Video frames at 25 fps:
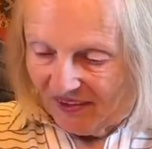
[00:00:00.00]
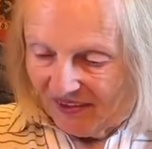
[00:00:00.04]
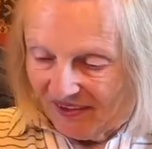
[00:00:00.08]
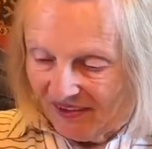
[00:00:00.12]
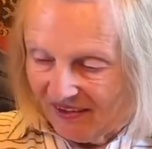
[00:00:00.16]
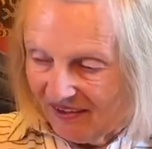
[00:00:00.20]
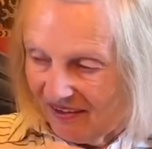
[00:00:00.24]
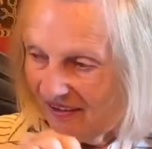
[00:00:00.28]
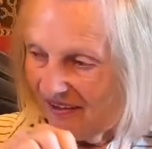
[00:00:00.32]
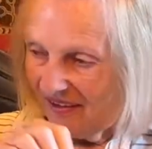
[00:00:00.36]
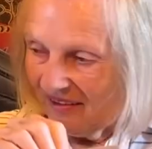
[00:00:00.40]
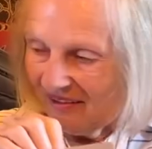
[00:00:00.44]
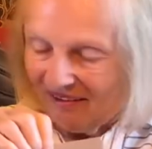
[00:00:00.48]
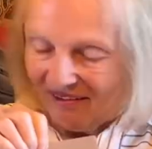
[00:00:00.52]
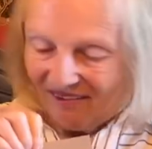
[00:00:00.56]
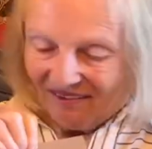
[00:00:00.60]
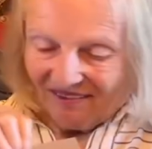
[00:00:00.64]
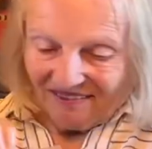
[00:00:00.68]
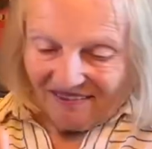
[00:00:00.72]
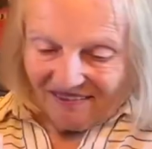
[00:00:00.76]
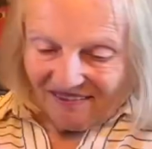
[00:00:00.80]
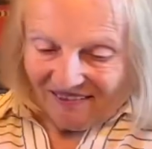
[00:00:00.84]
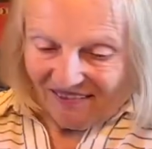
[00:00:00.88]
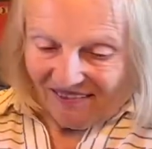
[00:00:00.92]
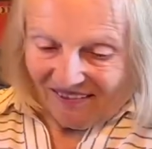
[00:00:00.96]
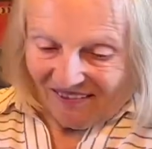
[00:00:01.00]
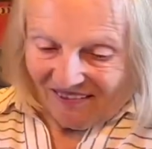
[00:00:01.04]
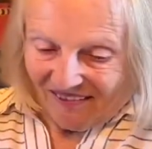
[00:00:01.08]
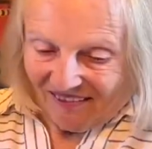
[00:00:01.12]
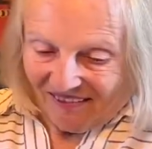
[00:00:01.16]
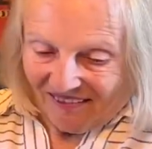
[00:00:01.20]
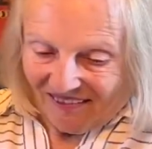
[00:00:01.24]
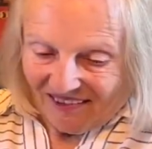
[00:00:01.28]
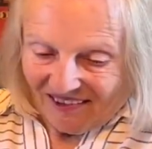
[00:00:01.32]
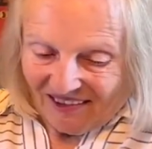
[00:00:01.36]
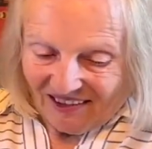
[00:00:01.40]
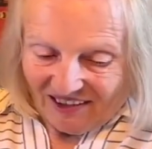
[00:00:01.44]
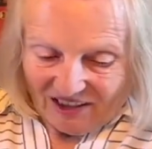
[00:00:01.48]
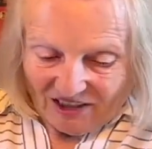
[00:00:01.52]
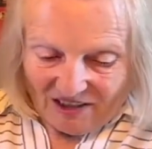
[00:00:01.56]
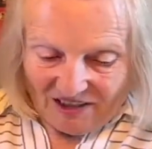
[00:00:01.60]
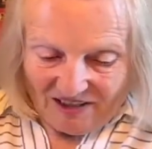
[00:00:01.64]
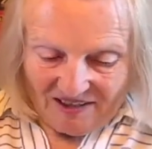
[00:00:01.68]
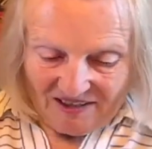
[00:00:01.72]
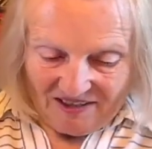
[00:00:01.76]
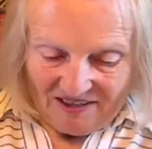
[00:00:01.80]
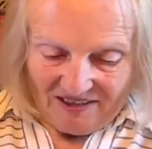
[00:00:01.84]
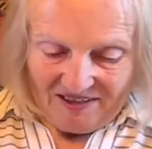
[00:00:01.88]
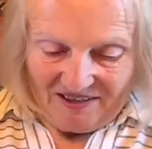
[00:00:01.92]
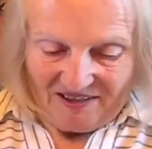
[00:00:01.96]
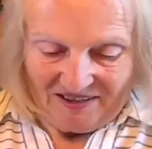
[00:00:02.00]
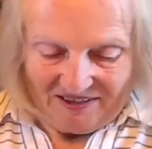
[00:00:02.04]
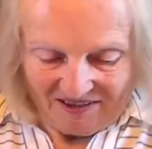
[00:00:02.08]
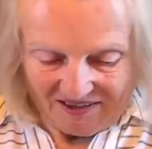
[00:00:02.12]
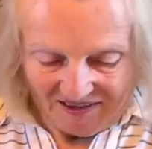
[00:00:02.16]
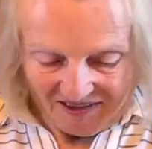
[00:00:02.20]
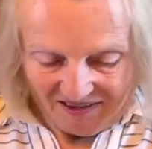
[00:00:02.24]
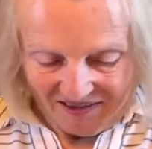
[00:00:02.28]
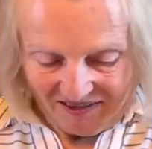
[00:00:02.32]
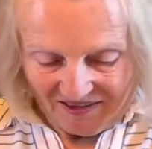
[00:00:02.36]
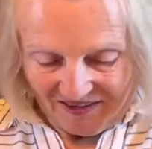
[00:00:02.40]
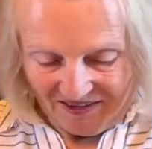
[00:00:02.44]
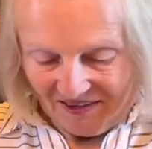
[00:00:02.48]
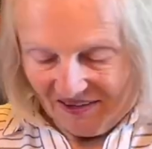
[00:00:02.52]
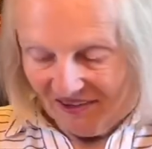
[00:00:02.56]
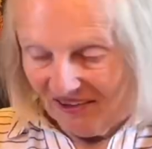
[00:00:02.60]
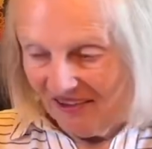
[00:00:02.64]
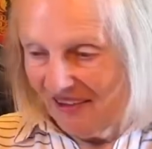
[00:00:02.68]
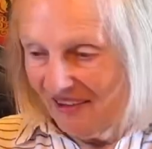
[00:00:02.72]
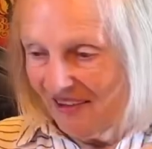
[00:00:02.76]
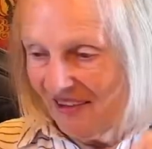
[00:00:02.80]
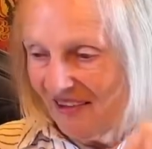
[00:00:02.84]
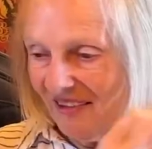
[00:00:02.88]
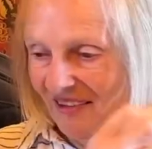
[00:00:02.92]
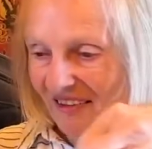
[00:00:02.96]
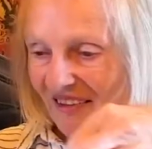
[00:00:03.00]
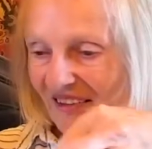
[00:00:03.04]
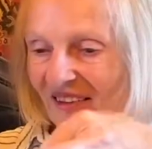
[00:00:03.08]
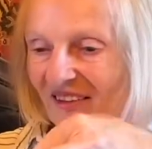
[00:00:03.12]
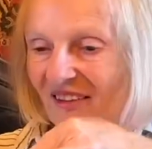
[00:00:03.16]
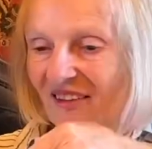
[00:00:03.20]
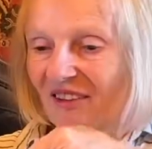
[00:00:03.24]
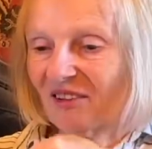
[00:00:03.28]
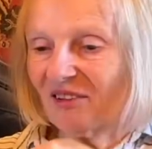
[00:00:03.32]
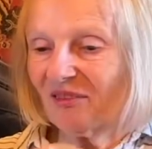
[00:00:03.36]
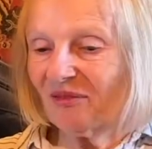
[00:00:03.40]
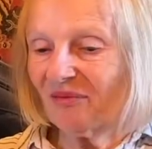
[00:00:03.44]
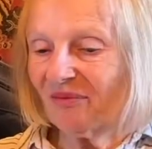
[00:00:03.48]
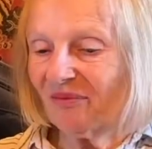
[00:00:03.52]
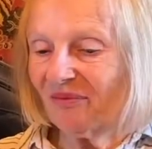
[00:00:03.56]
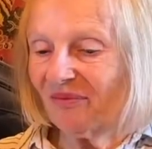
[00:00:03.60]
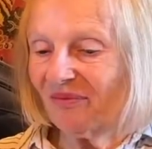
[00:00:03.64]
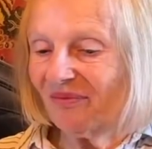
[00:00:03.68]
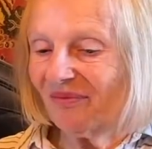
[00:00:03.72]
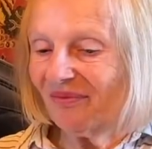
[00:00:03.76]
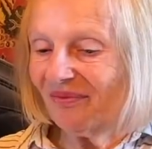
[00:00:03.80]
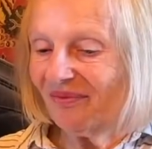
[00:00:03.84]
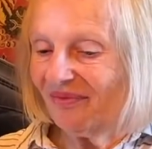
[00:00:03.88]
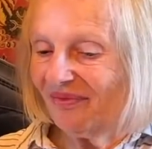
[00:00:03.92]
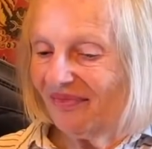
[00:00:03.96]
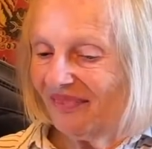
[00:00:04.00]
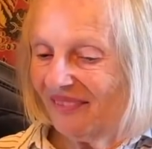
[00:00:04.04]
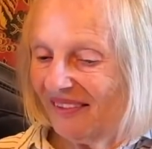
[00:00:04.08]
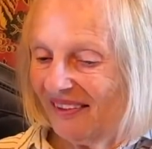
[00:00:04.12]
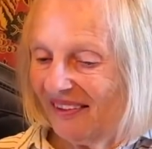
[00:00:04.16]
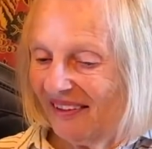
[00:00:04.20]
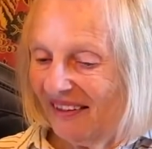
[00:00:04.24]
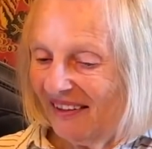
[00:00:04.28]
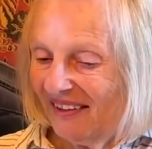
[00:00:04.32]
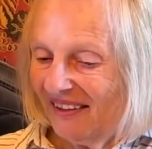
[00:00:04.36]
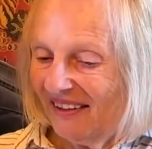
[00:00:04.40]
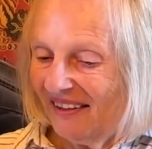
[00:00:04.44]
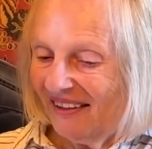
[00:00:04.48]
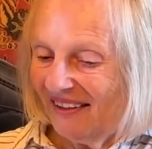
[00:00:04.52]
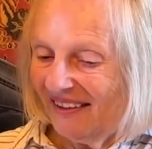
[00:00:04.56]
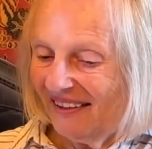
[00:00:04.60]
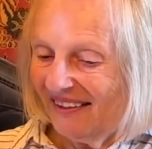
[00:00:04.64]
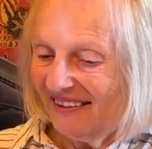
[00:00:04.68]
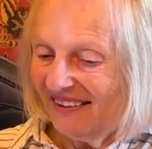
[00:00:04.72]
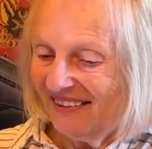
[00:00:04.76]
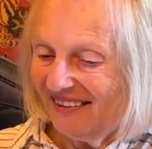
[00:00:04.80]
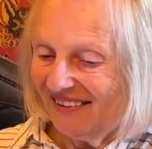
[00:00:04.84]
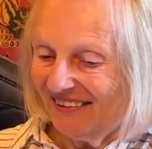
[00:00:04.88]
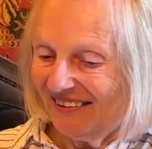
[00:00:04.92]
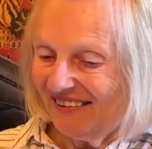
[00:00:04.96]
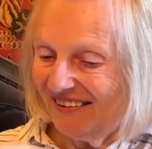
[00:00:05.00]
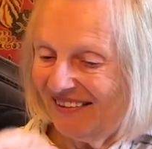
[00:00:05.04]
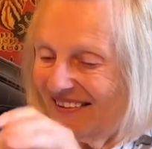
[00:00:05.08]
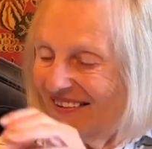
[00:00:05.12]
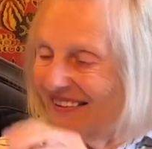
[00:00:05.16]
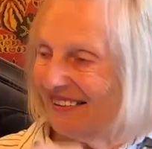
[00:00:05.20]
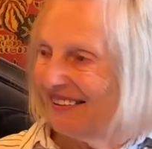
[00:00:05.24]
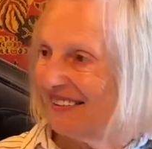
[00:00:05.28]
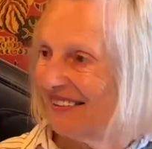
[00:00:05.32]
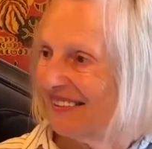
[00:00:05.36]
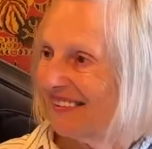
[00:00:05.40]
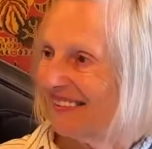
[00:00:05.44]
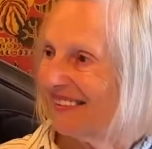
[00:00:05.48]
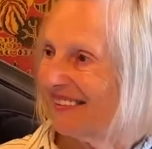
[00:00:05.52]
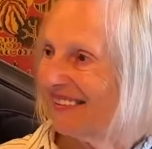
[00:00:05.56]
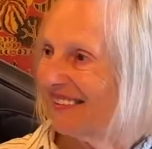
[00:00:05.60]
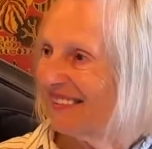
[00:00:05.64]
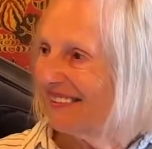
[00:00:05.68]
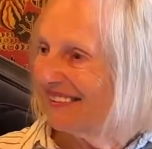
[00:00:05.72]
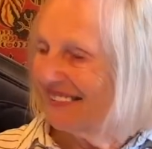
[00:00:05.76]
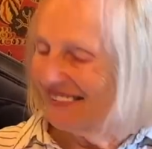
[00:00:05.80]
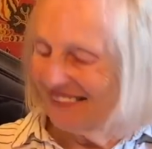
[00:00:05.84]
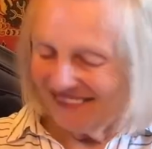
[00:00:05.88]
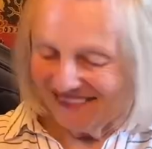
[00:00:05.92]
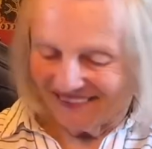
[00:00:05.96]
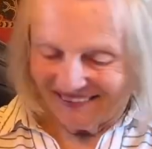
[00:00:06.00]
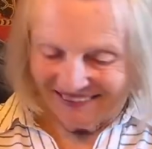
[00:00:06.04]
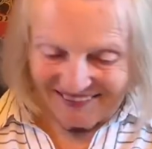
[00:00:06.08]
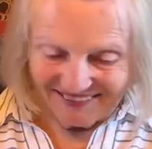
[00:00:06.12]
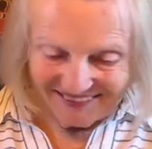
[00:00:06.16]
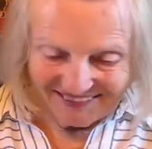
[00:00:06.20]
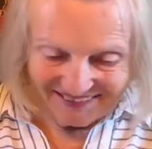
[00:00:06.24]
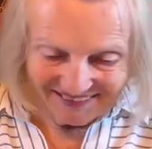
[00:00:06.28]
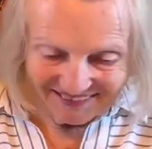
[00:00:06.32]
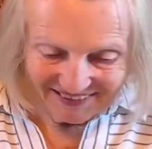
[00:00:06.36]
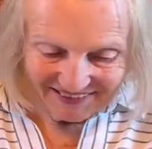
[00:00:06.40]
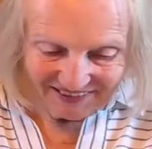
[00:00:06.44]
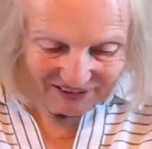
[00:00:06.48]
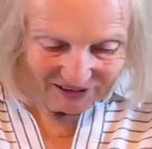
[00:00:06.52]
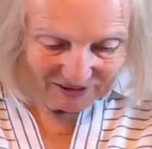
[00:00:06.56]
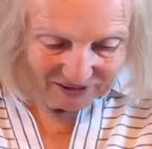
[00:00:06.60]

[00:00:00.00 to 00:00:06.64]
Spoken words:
(not speaking)